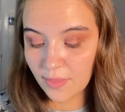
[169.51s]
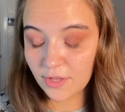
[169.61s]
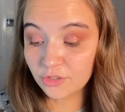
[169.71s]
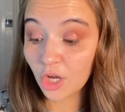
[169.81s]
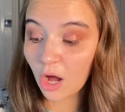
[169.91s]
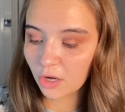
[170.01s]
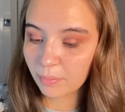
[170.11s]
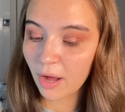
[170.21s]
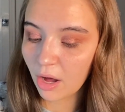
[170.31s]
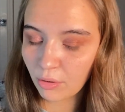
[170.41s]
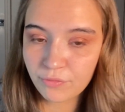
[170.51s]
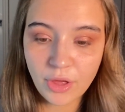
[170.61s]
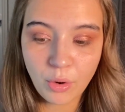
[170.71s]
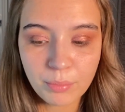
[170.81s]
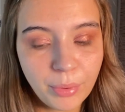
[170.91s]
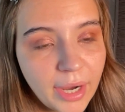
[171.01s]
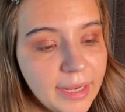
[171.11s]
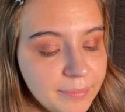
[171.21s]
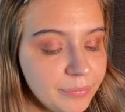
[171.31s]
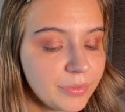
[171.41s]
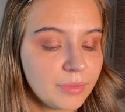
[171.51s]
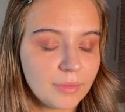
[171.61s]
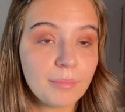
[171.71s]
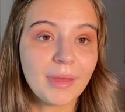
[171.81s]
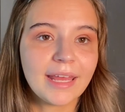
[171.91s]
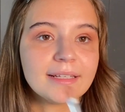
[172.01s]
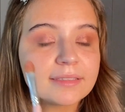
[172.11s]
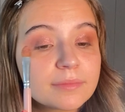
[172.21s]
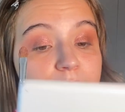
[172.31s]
the dark part of the ombre bit is.